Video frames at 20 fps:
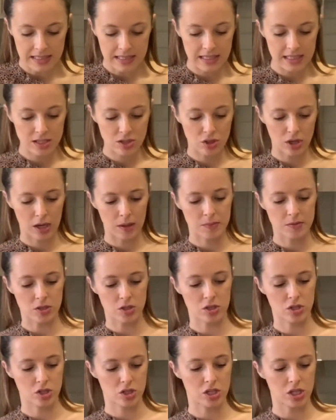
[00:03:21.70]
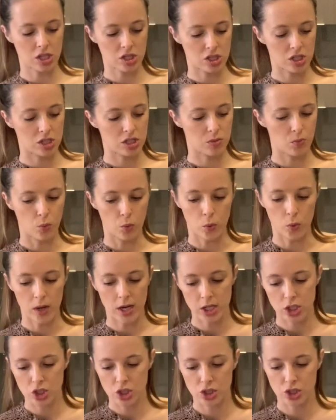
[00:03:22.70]
these grapes are such a
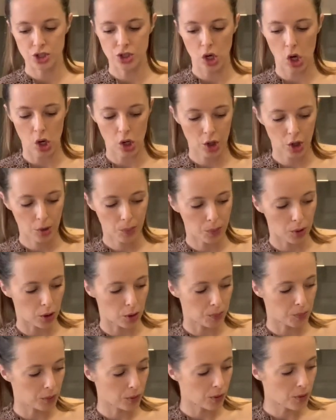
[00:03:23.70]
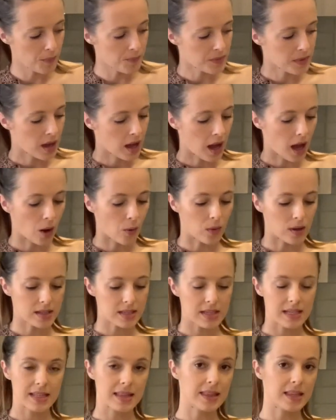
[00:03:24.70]
rich, dark purple, I want
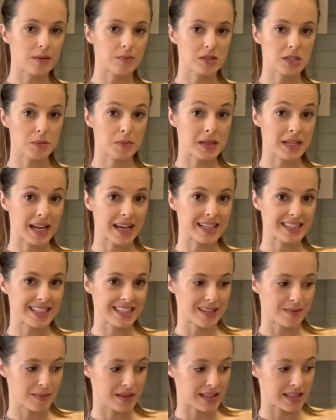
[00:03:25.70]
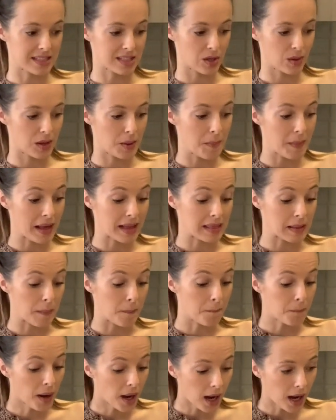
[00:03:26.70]
them to be next to something that's going to make them
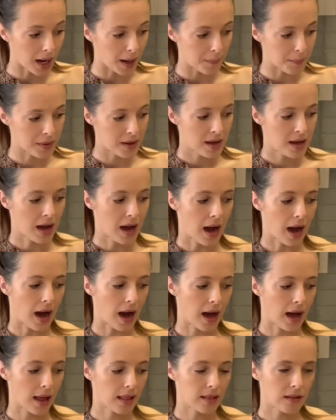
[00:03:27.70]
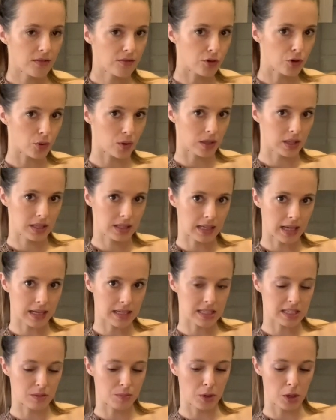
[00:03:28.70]
pop. I love green next
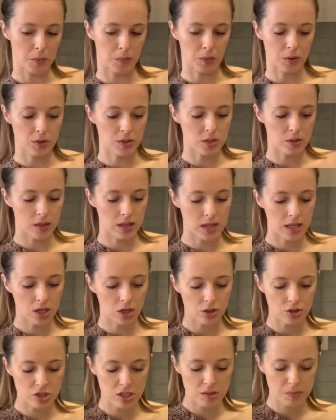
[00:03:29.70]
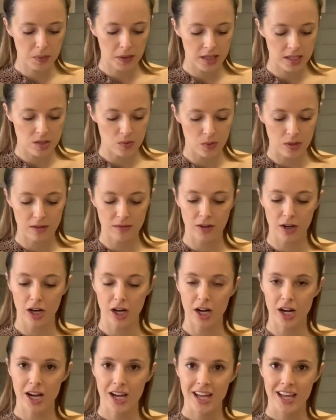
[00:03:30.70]
to purple, so I think I'll just place one of
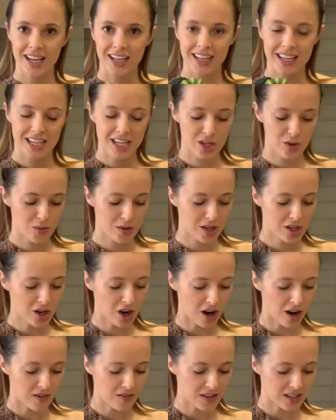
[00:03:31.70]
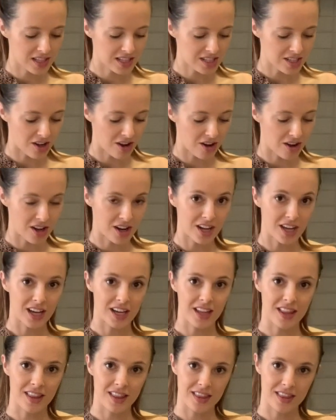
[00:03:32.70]
our kiwi carvings on
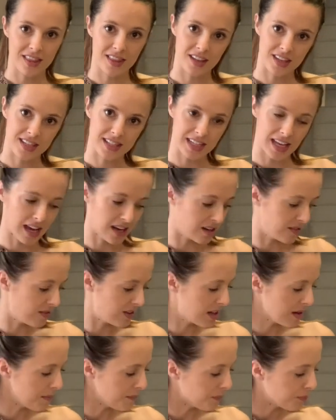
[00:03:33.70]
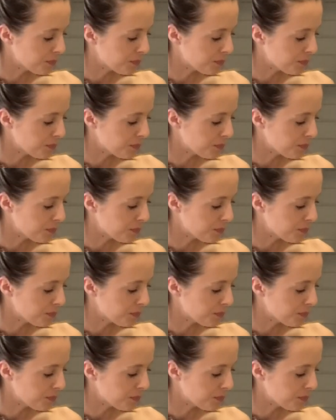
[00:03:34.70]
the side of it.